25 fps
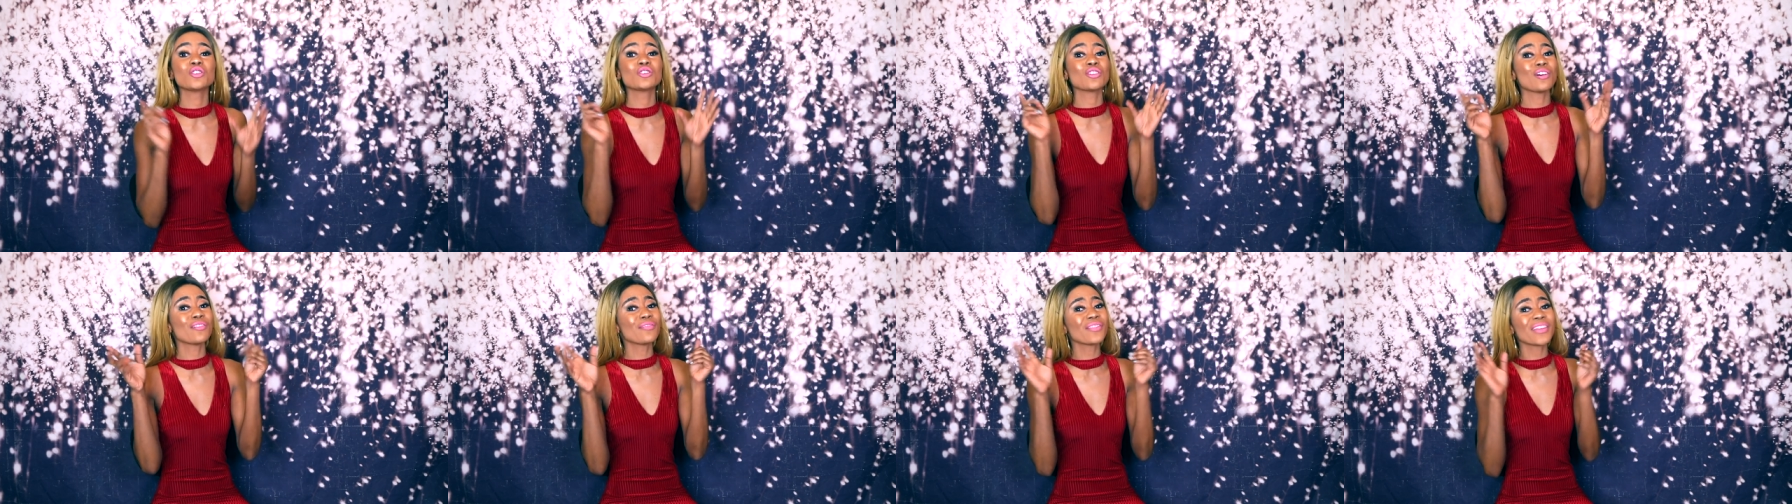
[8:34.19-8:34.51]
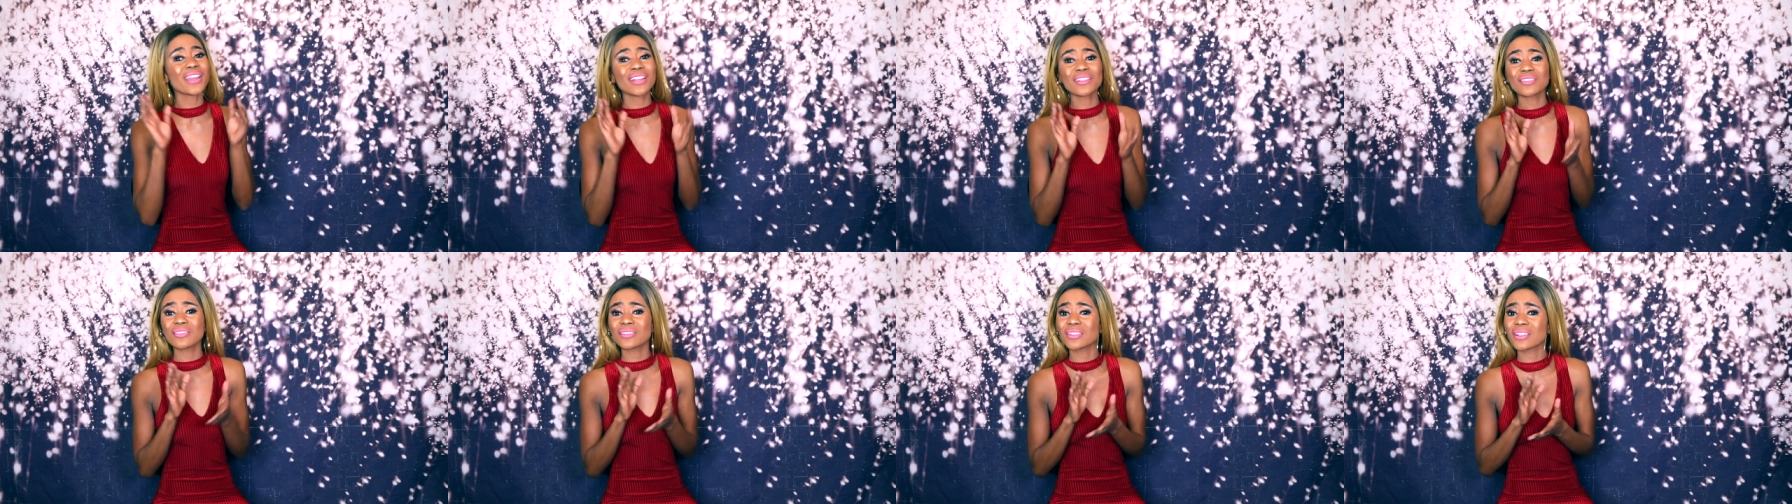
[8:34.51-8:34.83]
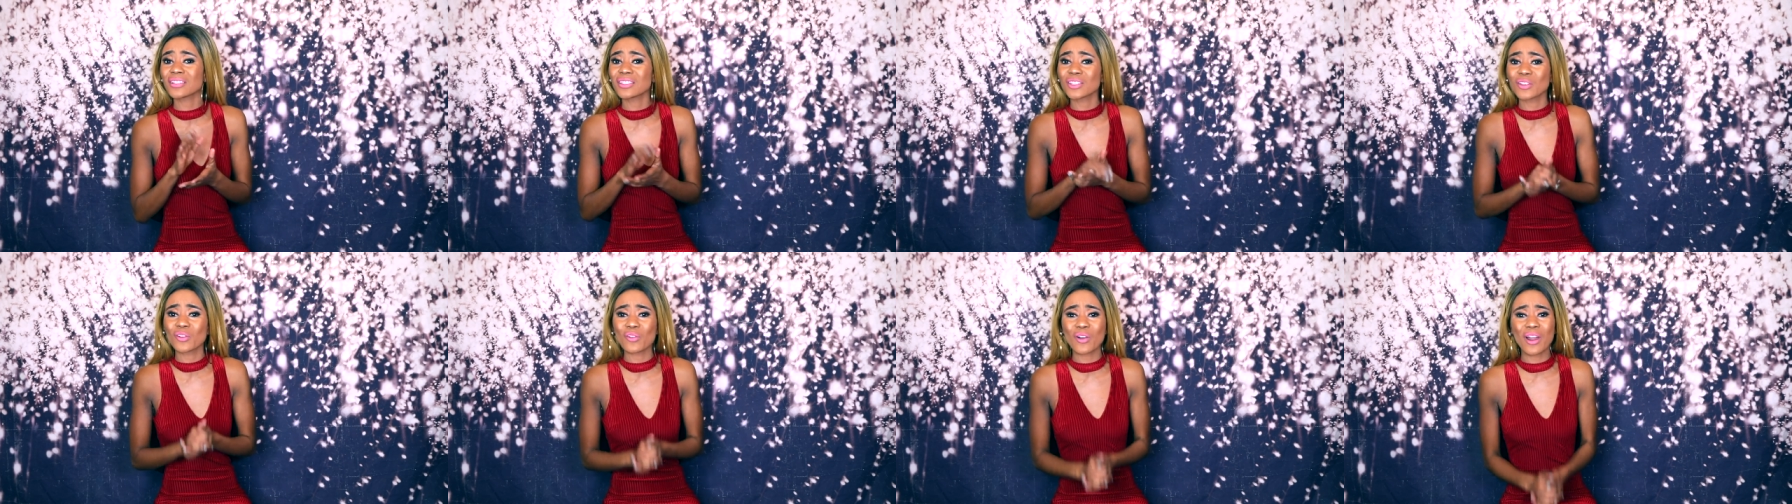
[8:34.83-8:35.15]
Don't forget to
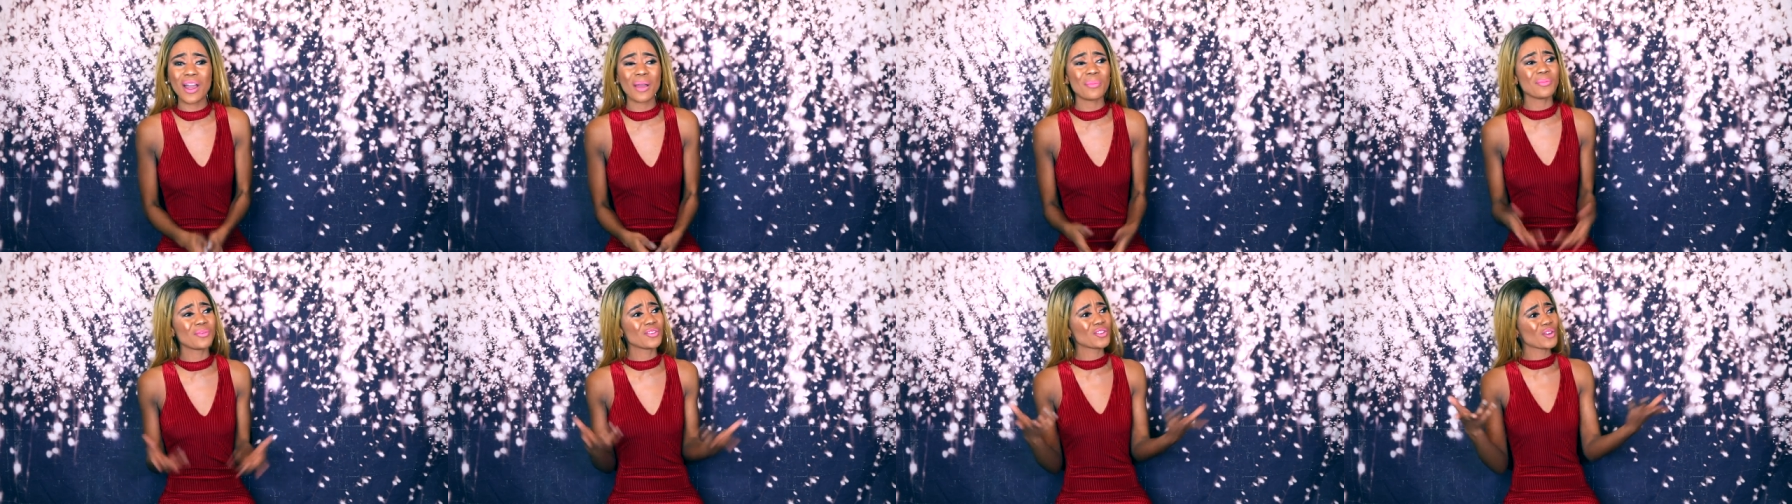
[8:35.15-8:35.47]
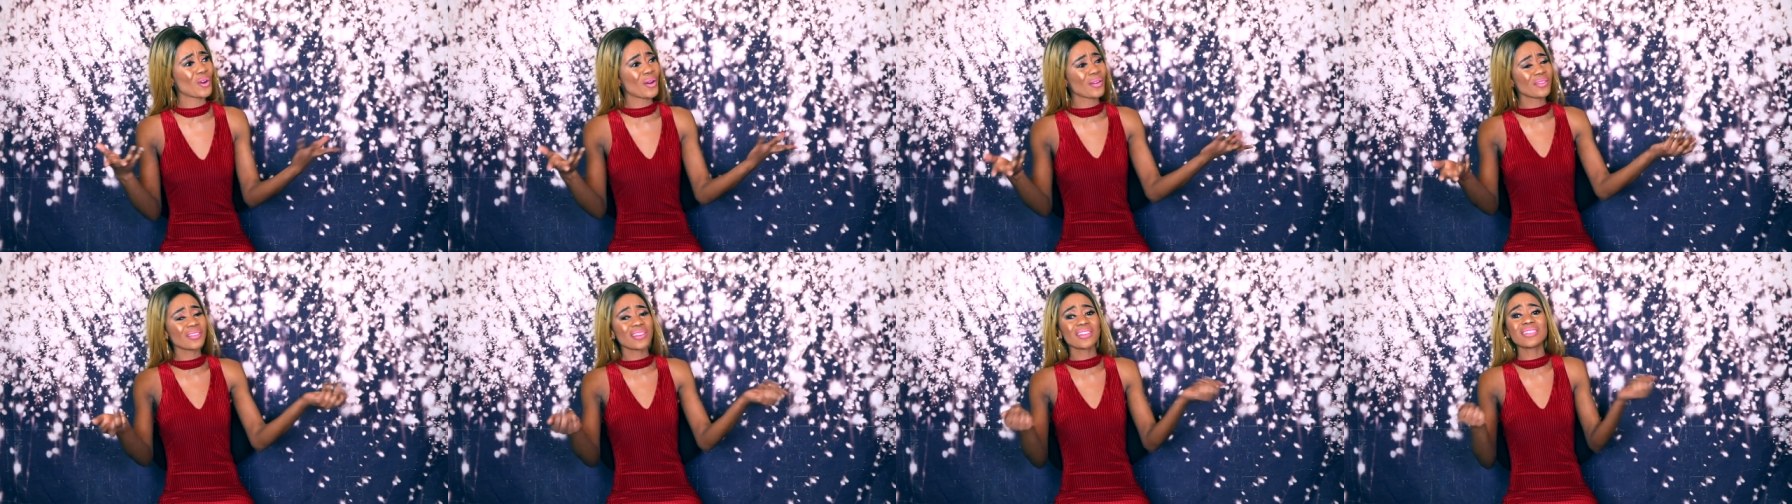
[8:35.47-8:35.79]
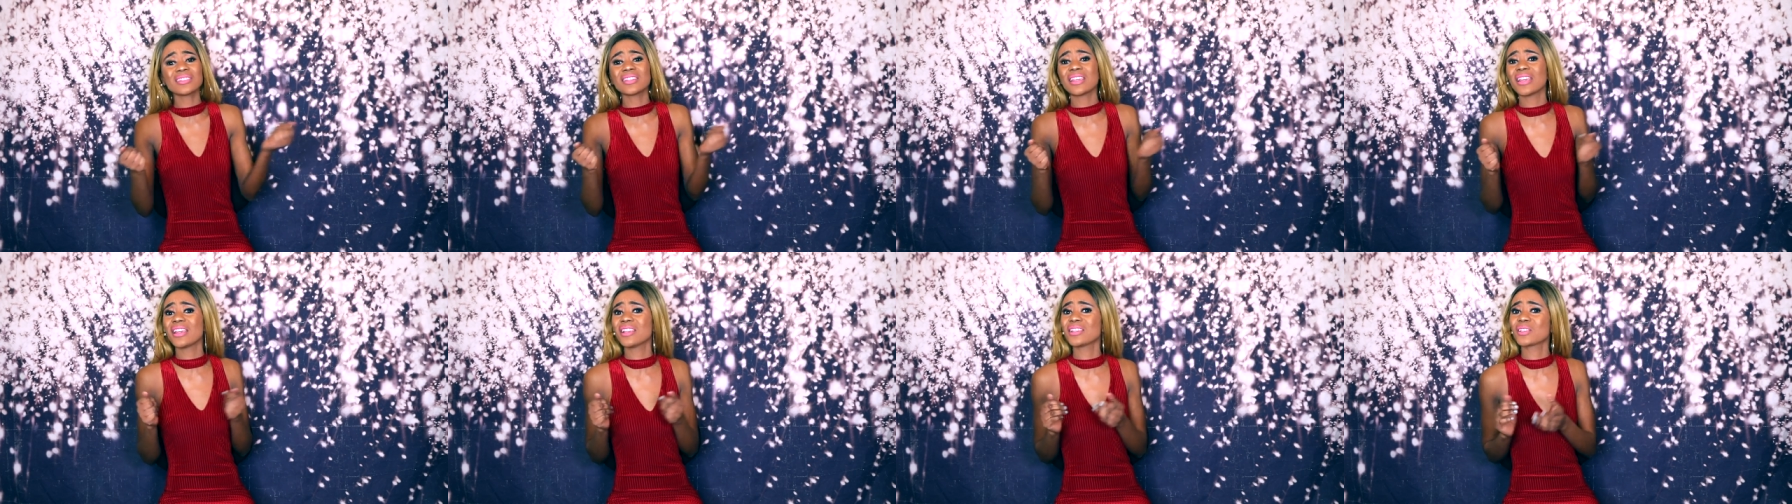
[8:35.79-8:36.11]
subscribe. Join the
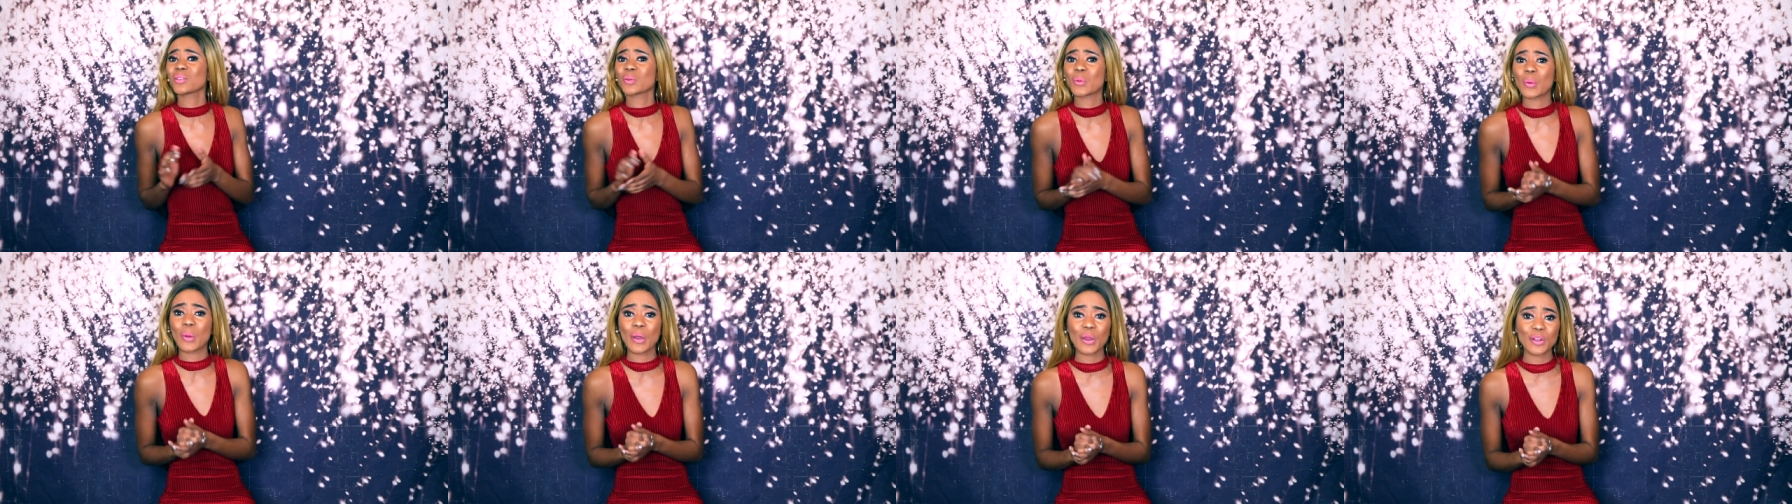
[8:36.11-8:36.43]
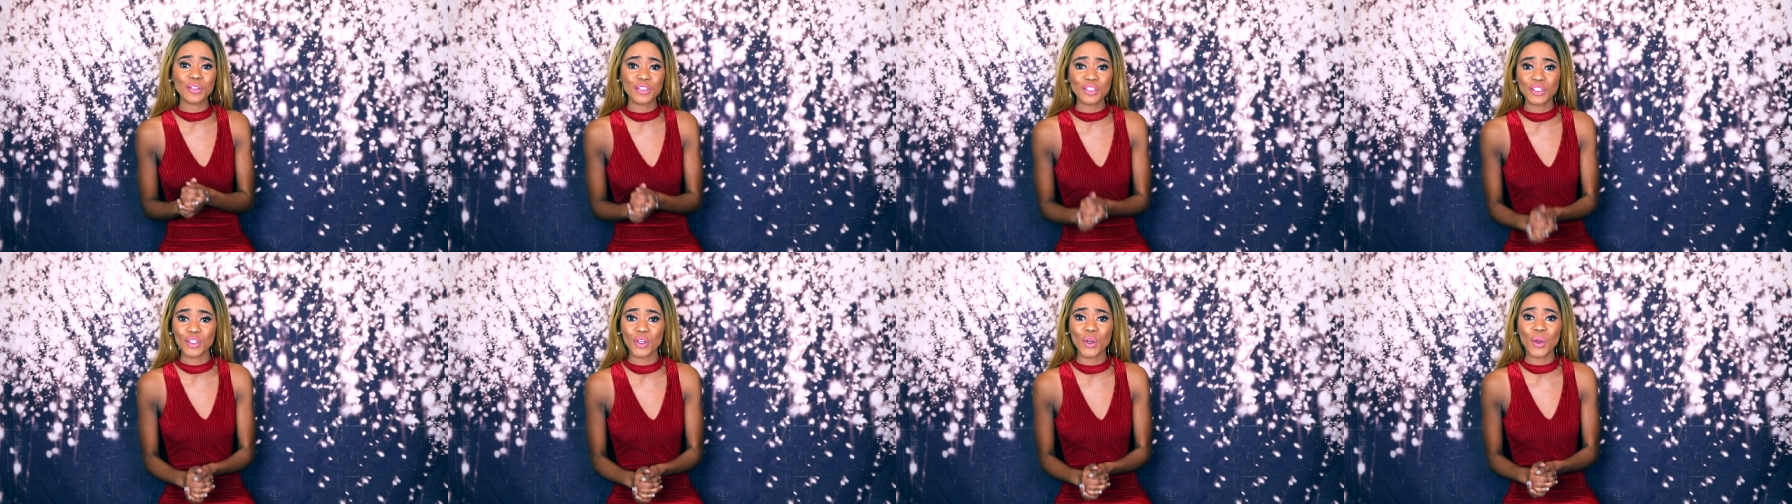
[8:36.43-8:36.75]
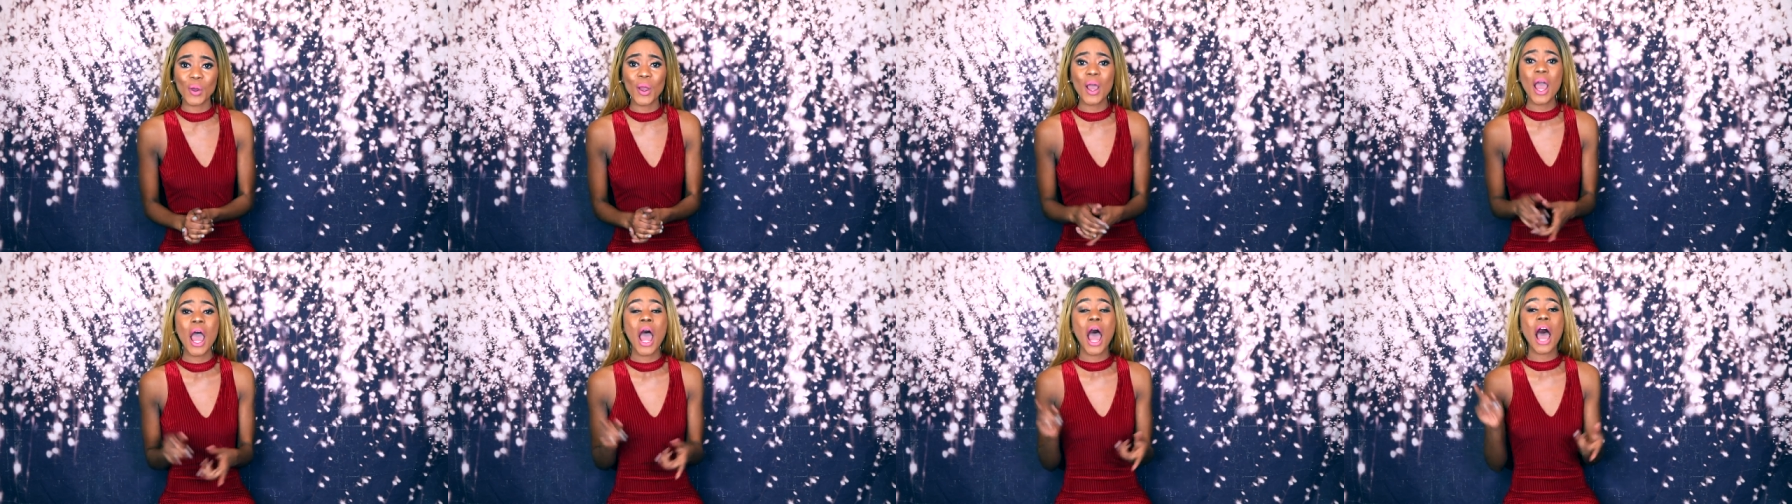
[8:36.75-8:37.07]
T Squad, yo.